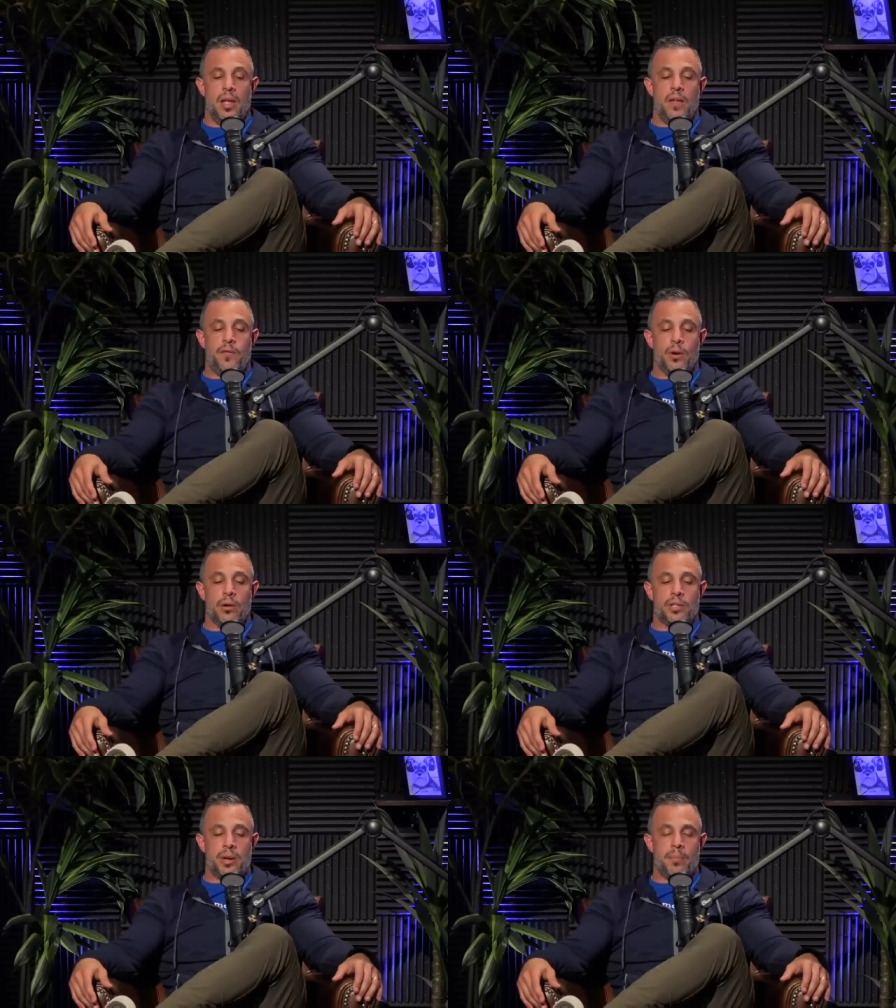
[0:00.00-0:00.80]
If
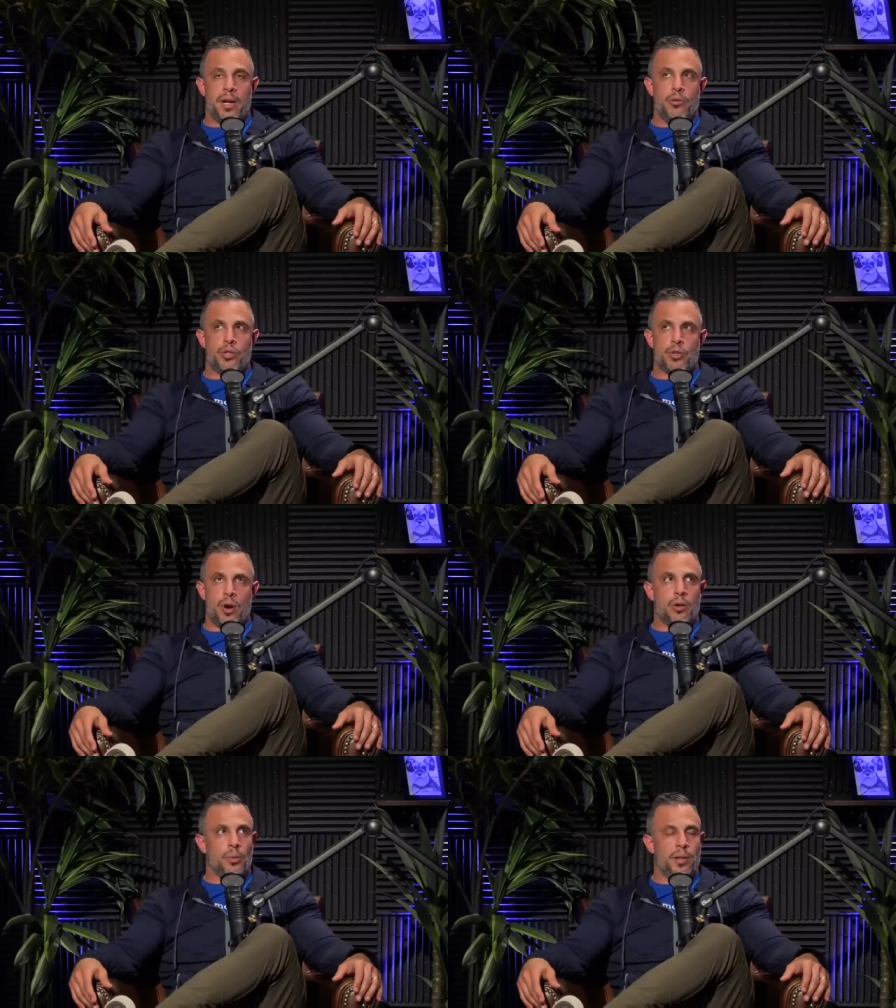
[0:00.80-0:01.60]
you're somebody who
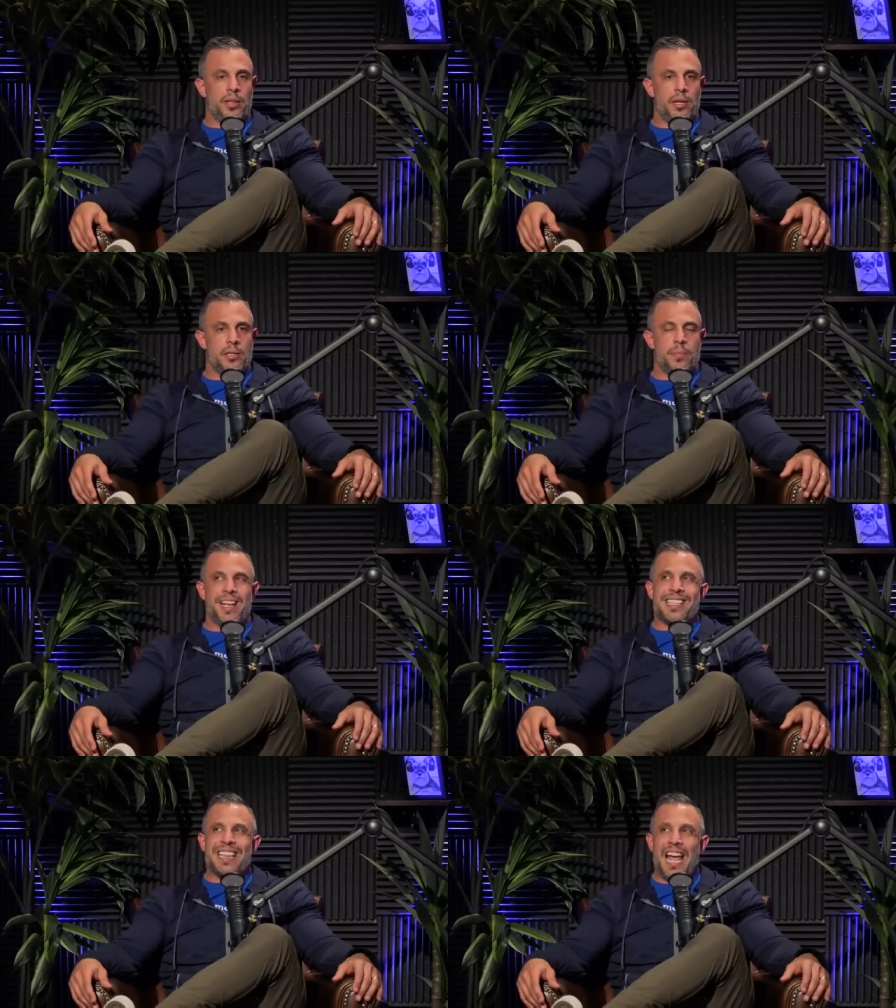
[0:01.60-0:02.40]
struggled with this,
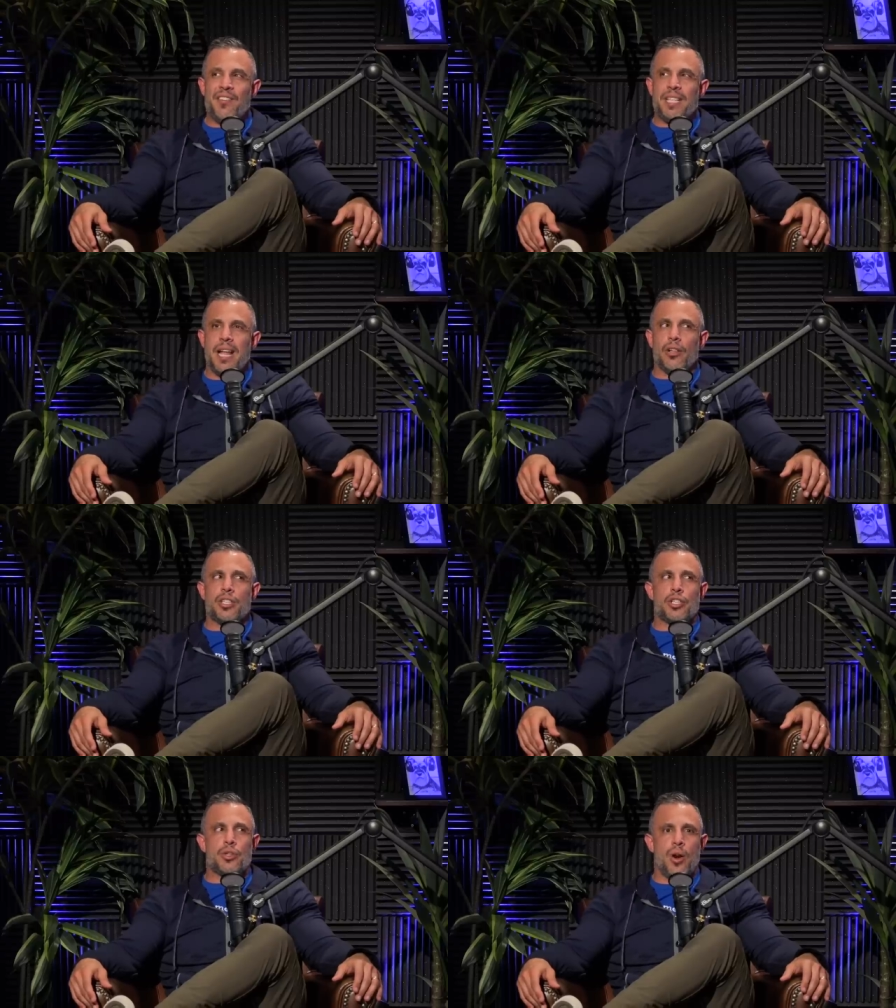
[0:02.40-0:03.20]
because lifestyle is
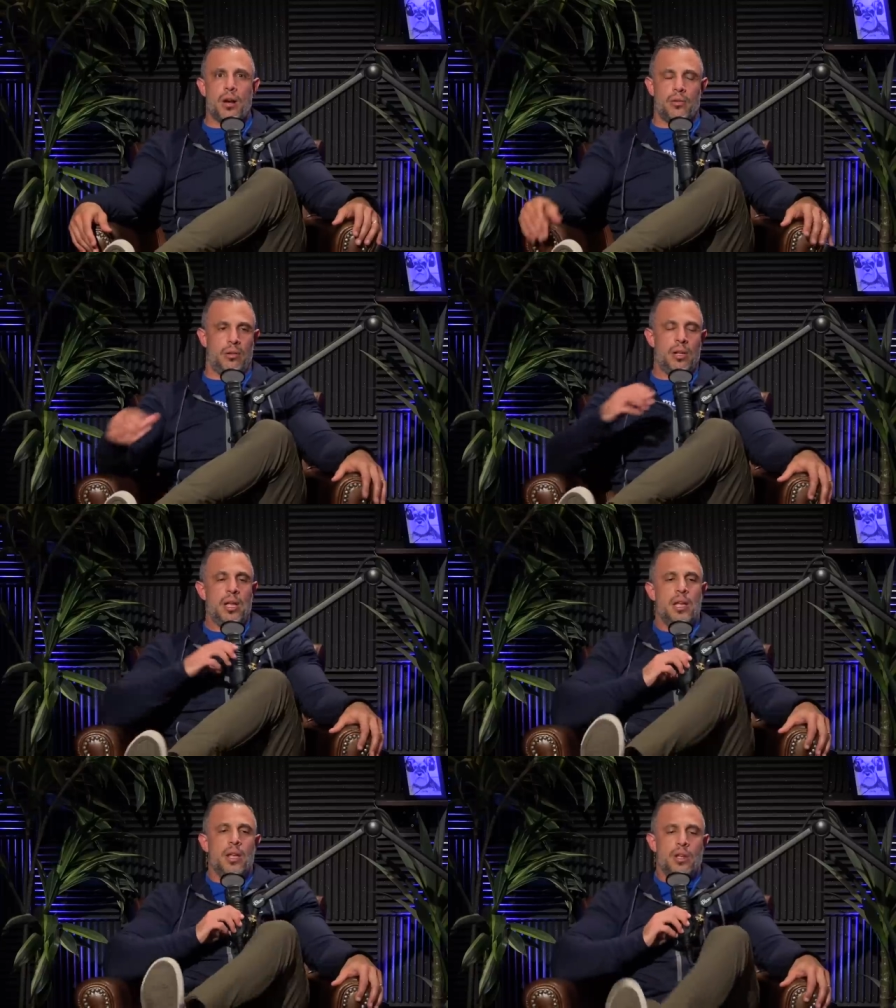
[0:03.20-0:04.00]
a struggle.
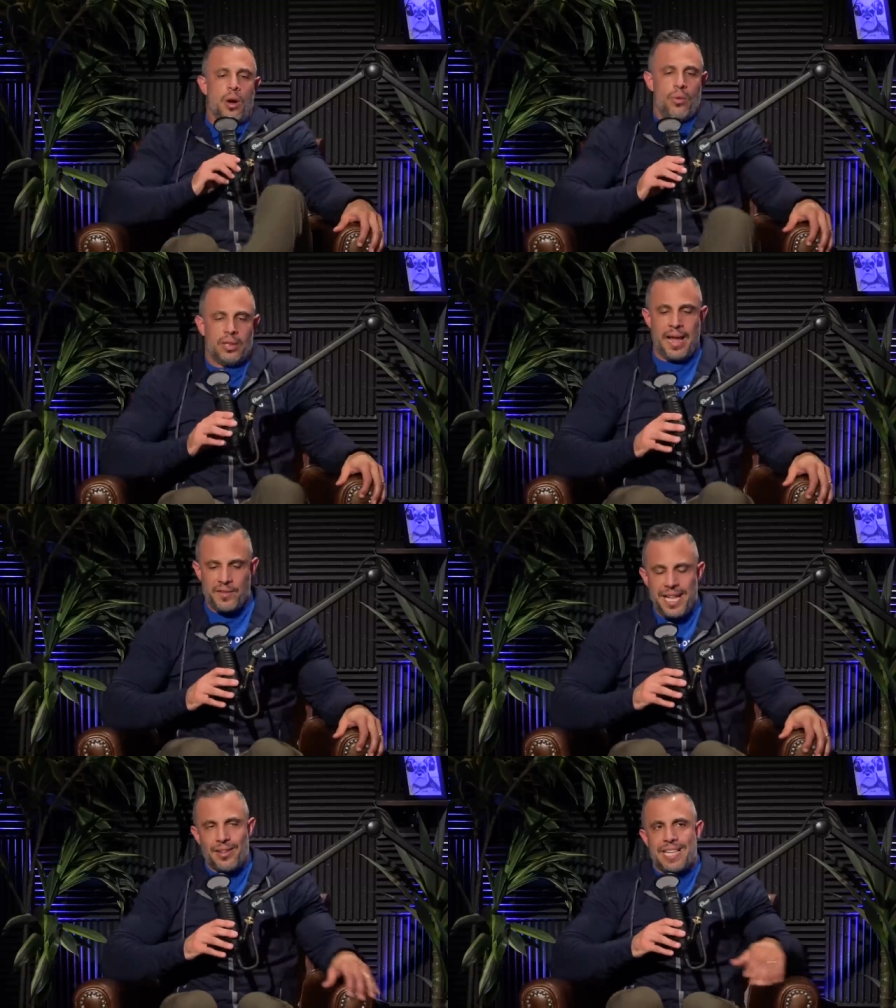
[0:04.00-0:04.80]
You know,
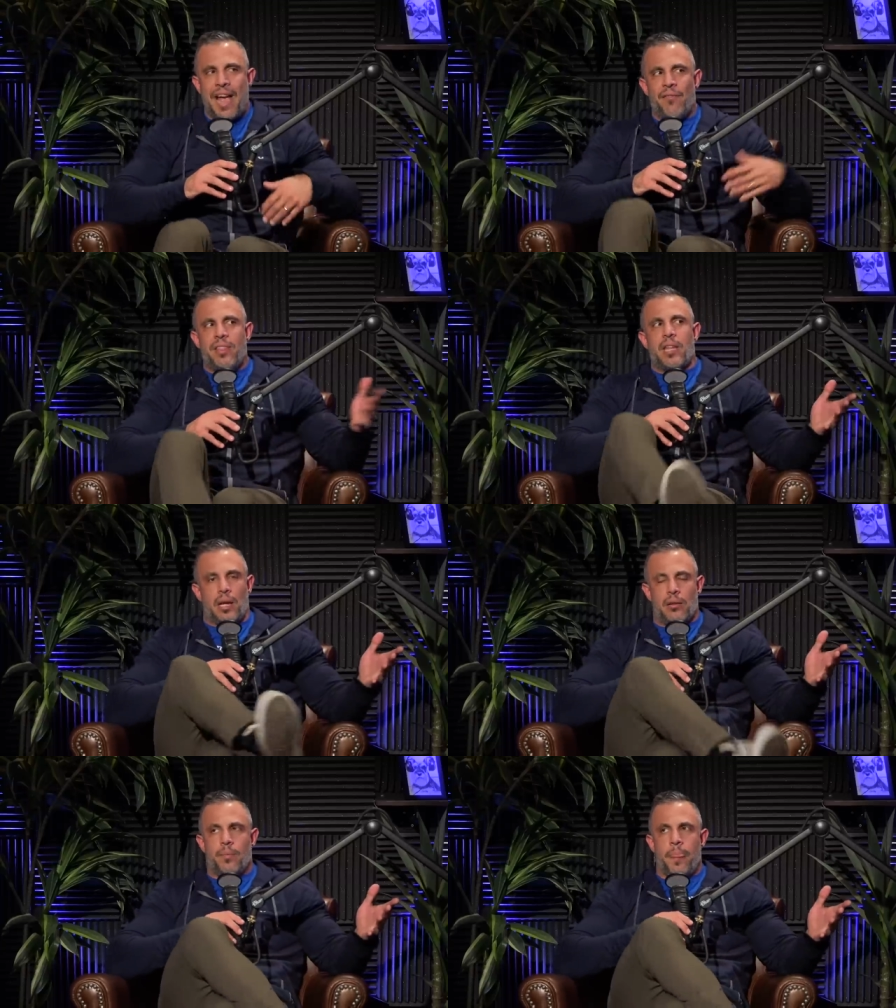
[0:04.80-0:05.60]
lifestyle is everything.